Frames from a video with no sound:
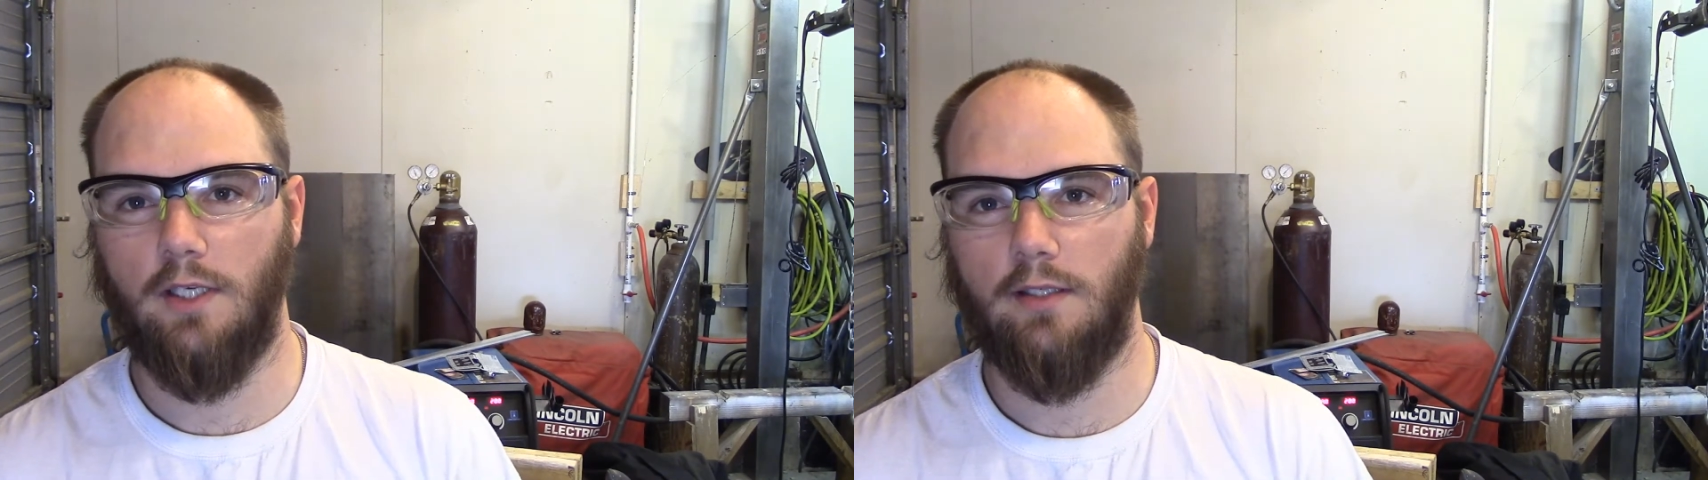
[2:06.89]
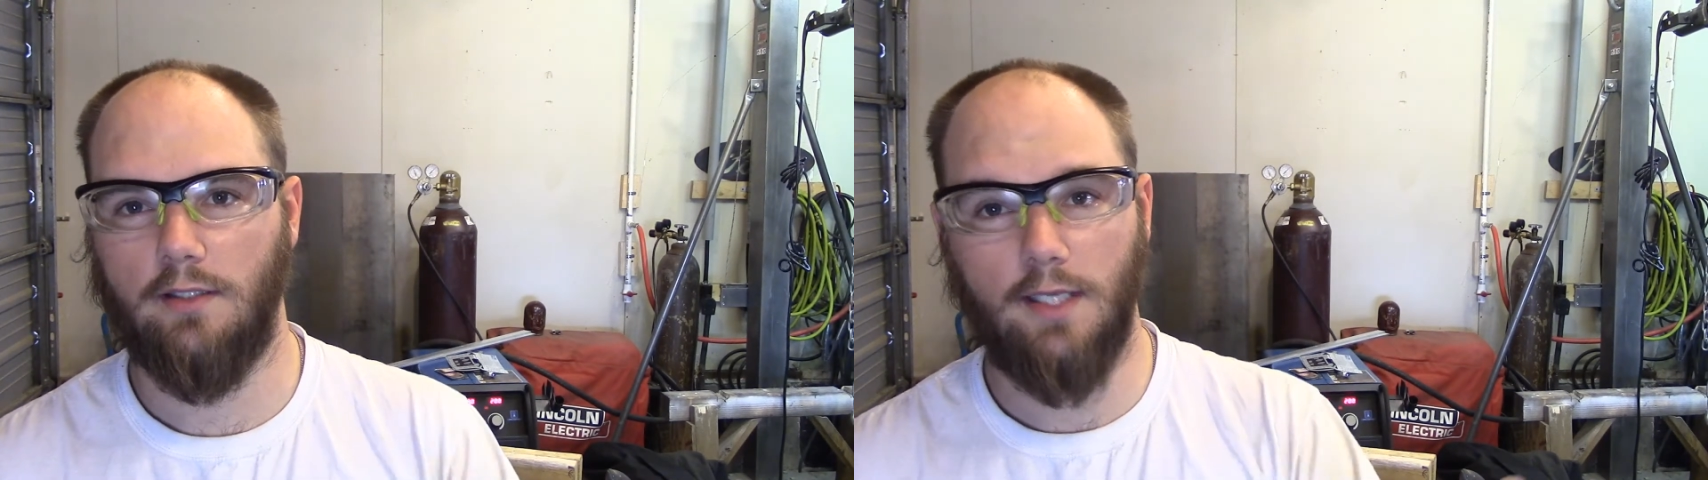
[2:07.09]

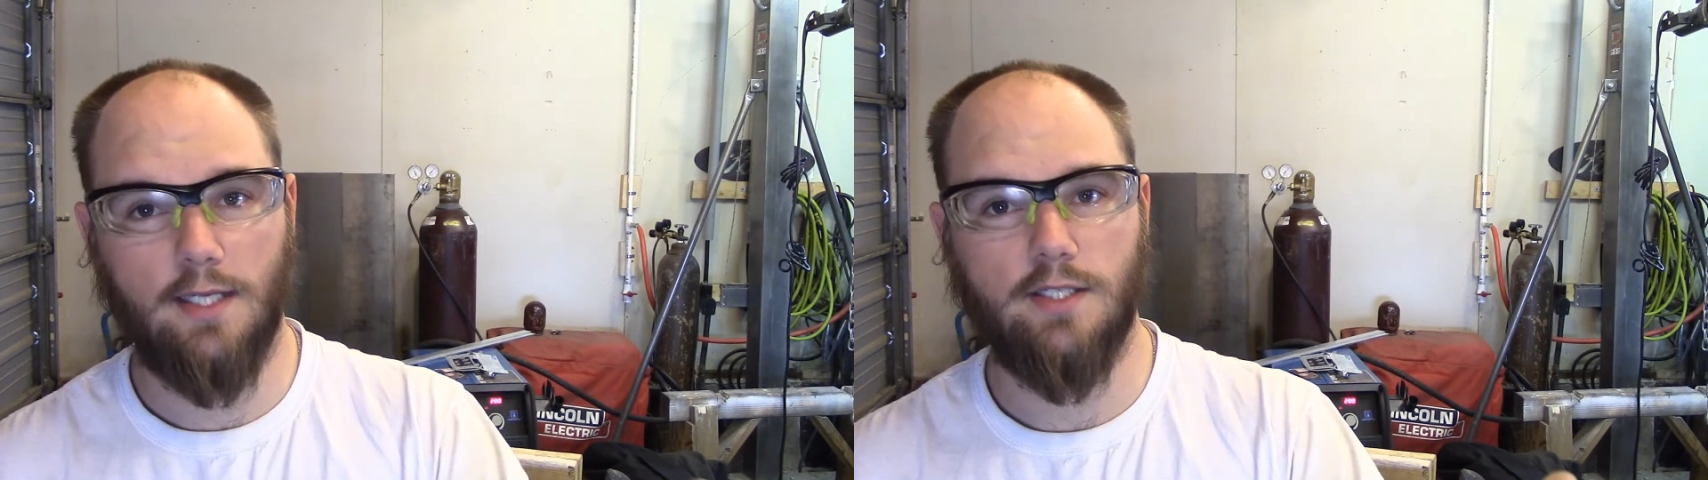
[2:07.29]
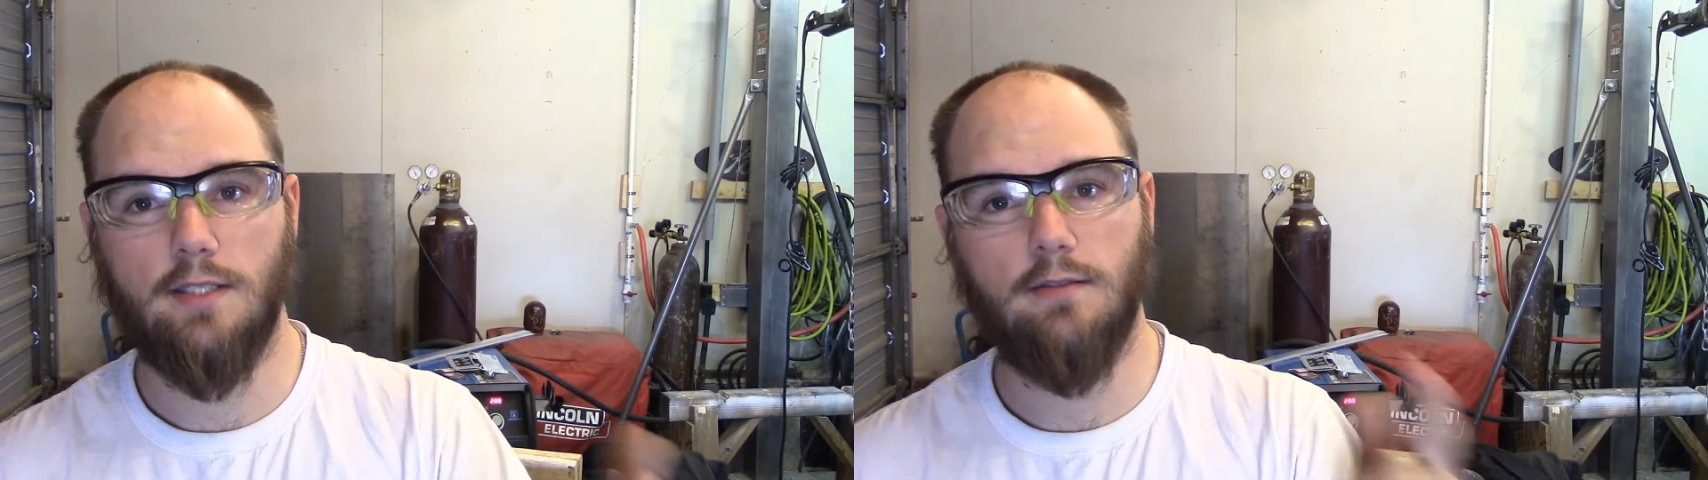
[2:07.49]
cut it,
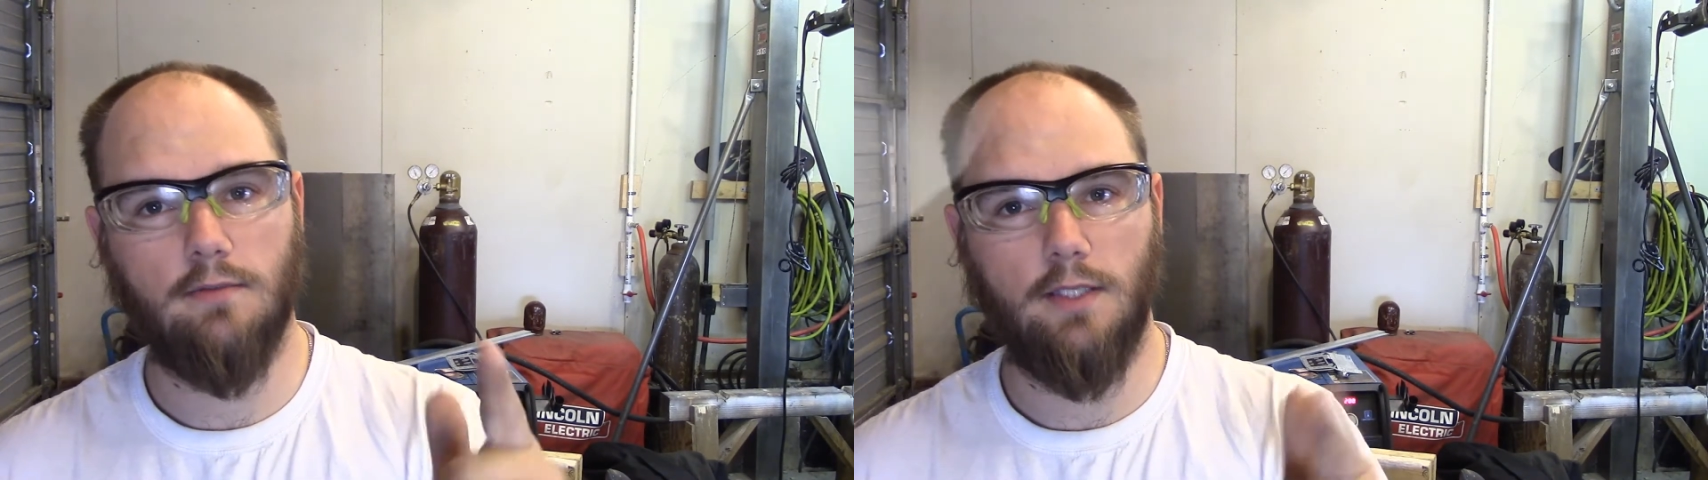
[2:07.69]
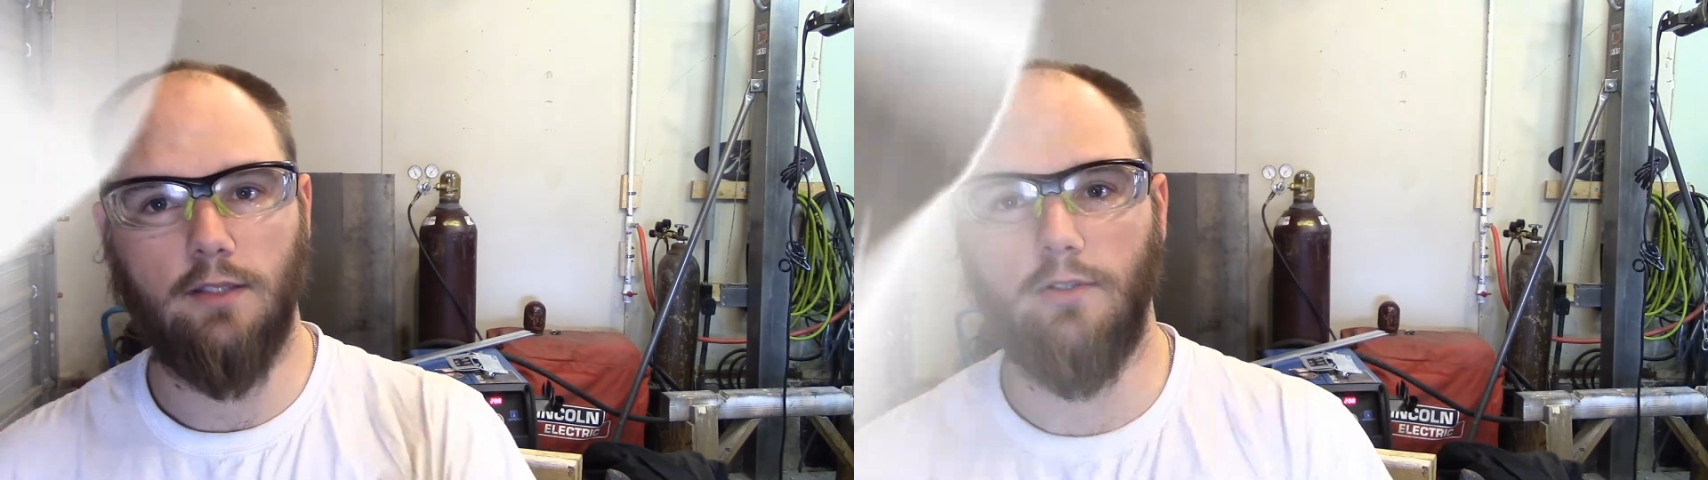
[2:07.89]
etch it, and